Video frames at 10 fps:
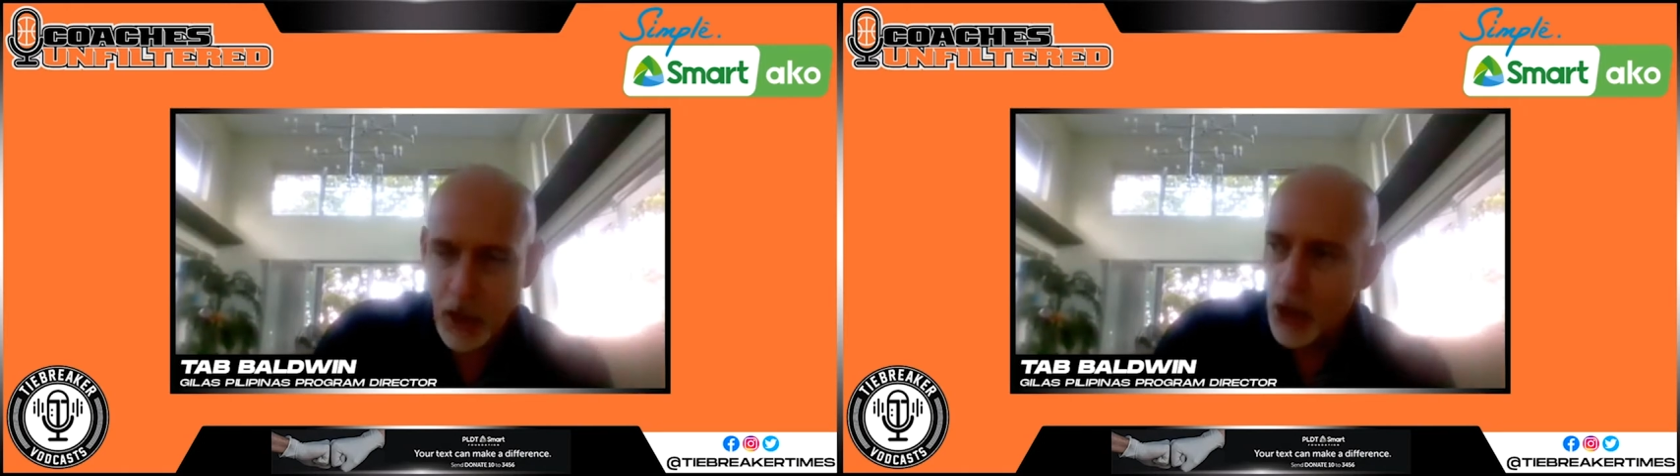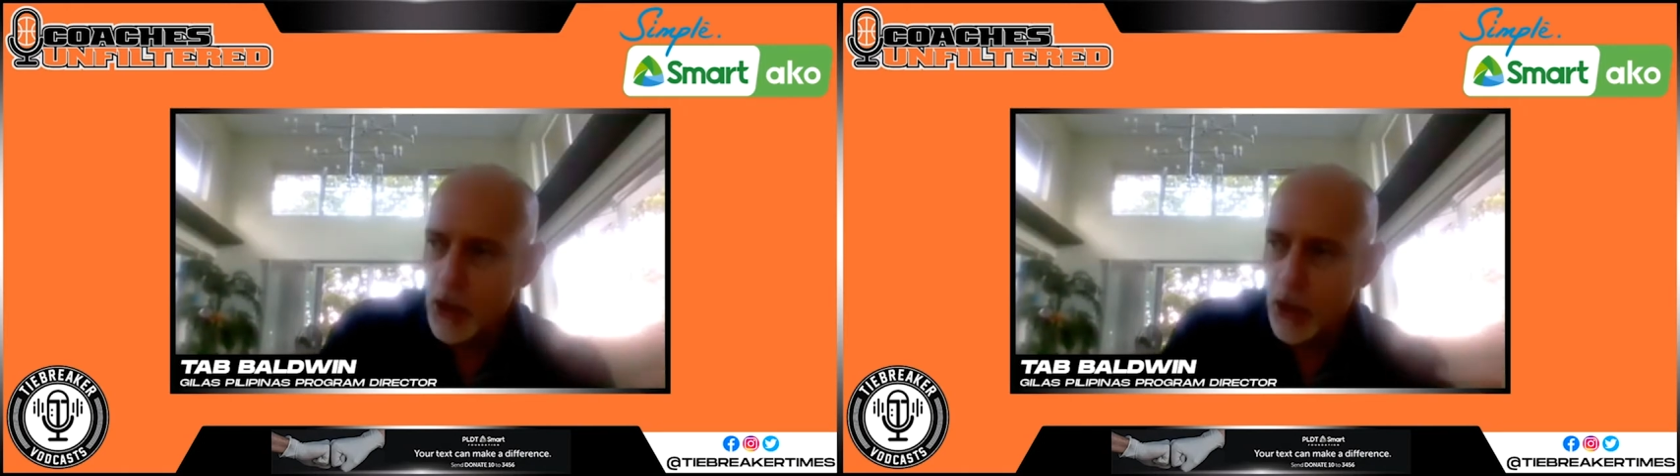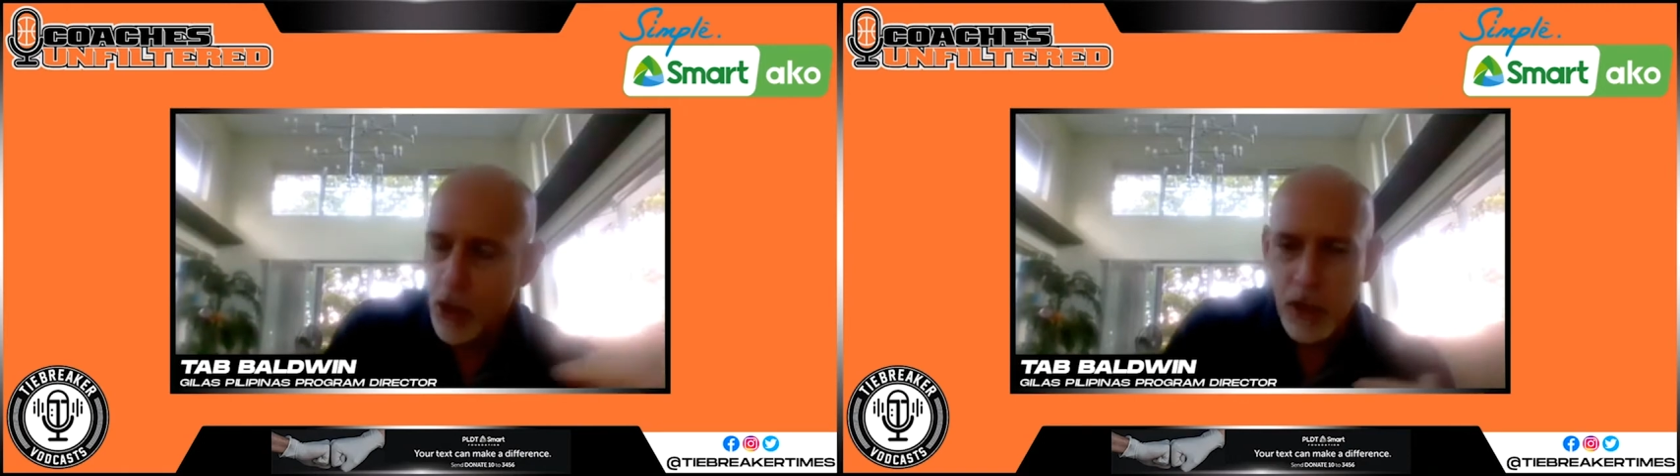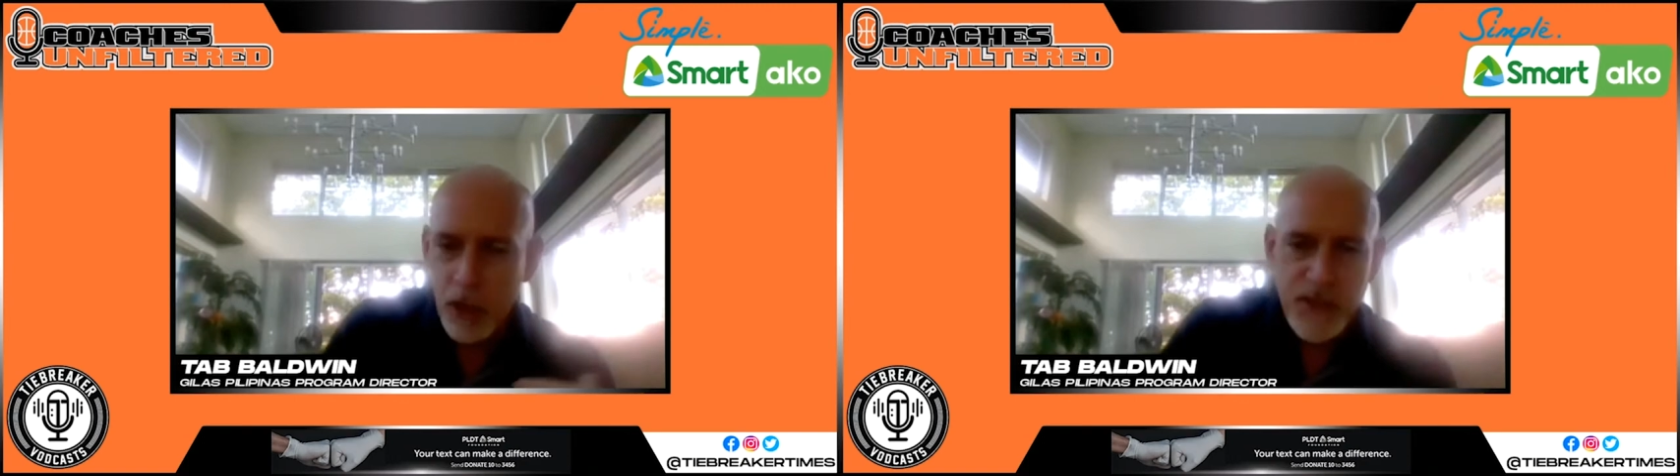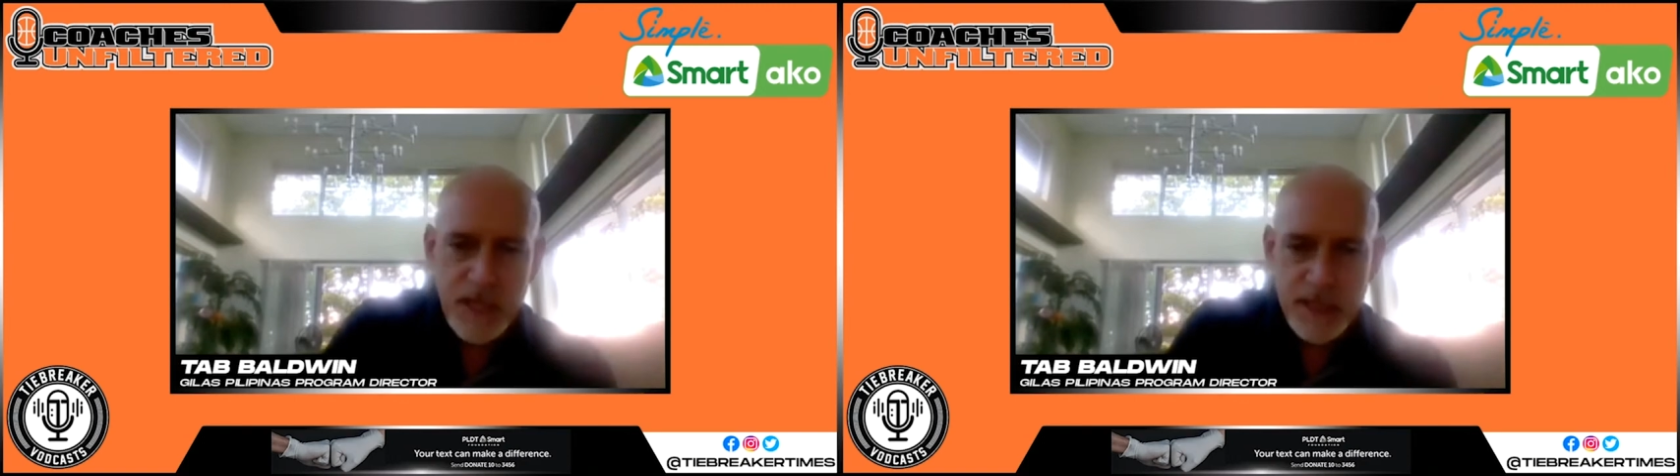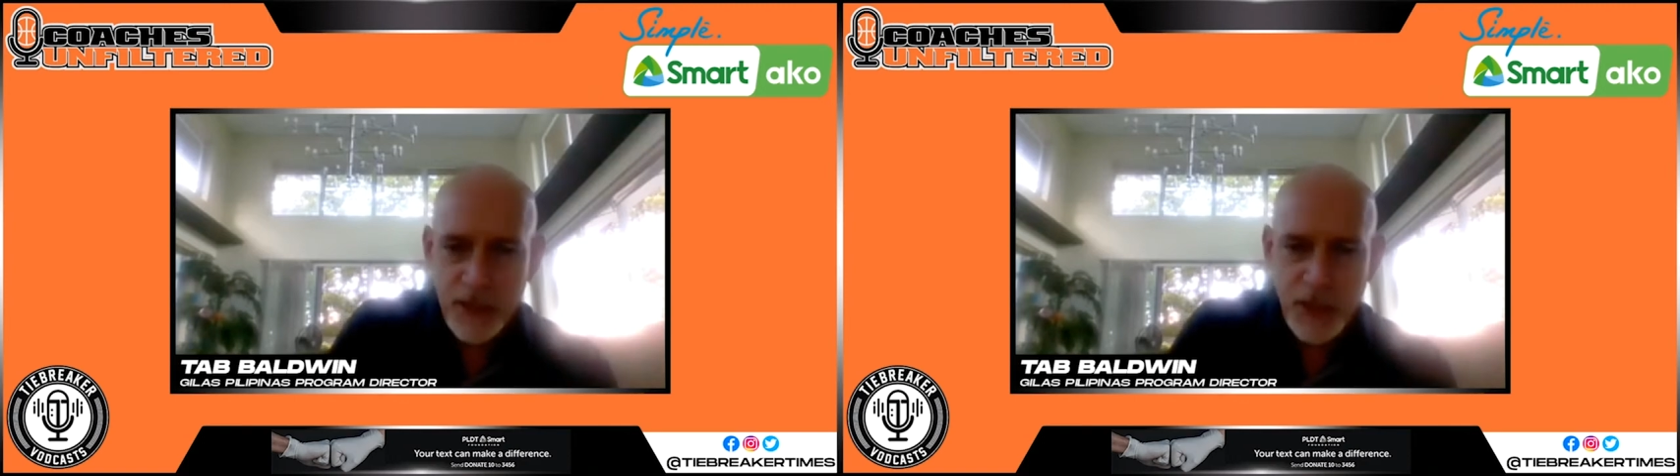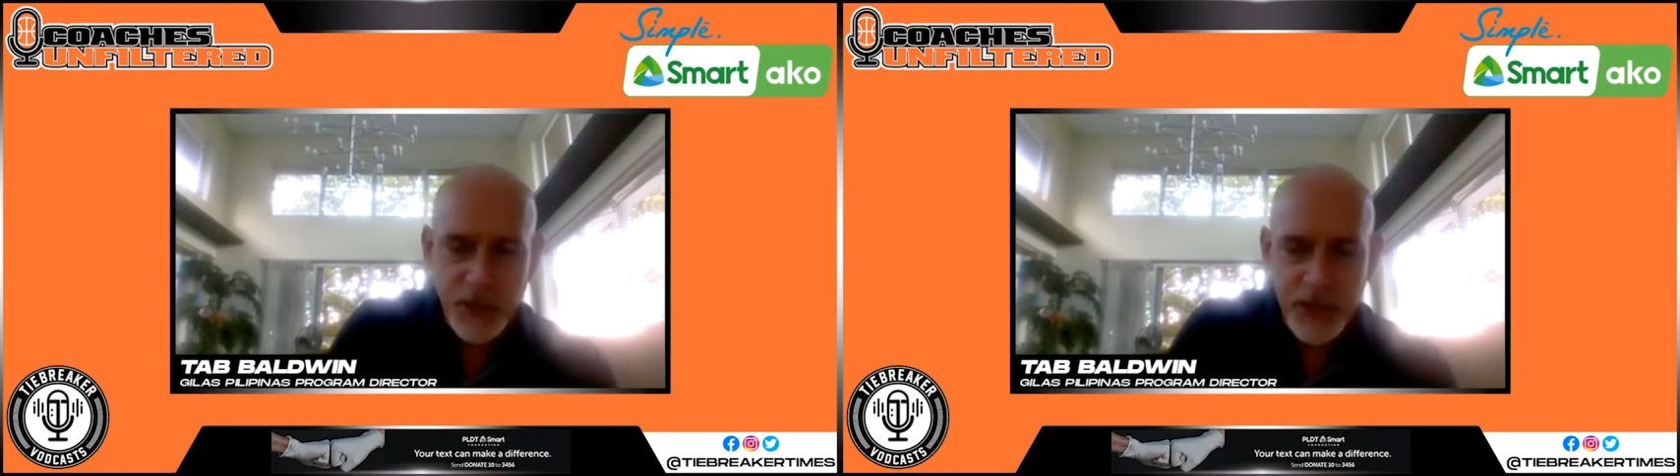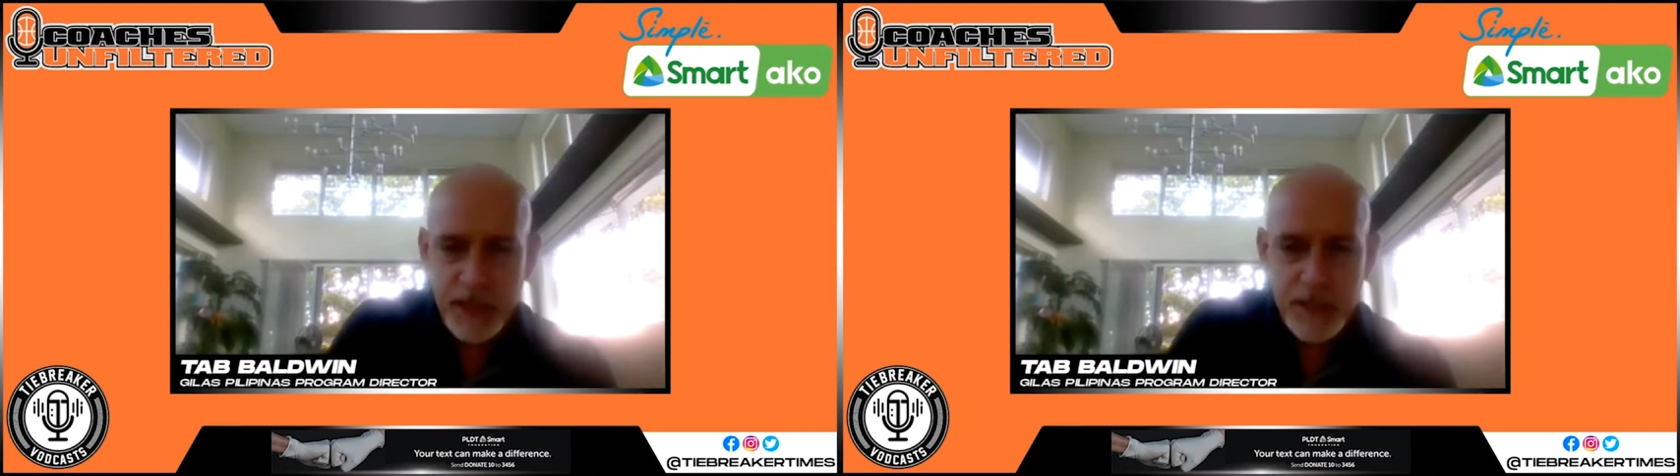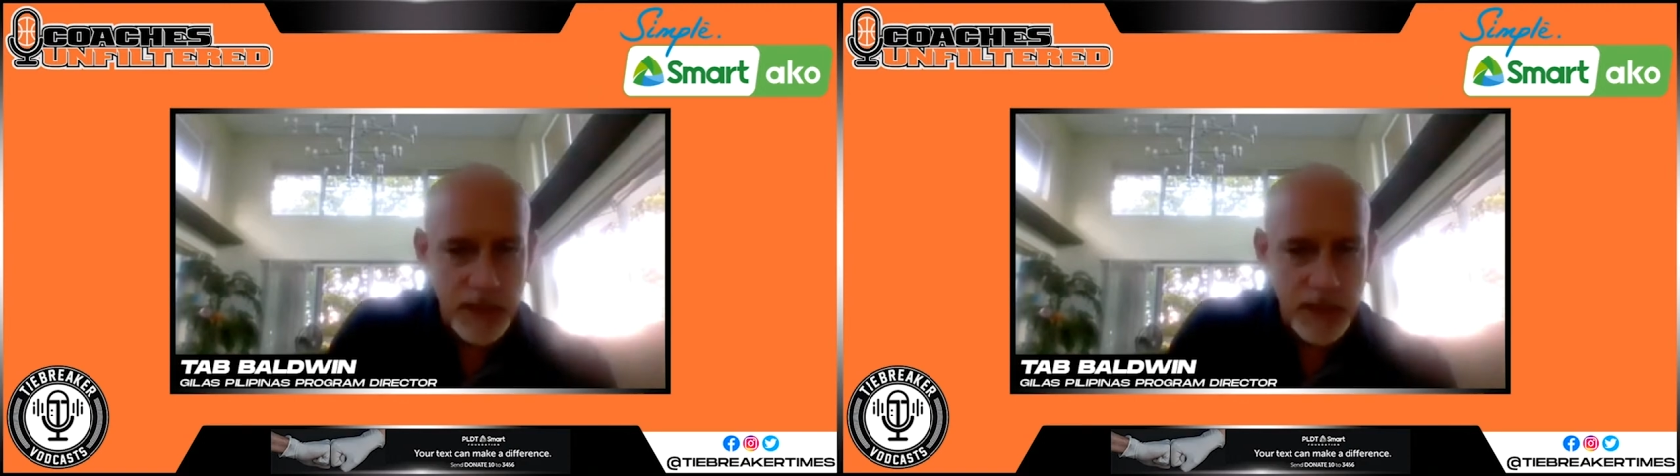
Aren't all of these other things,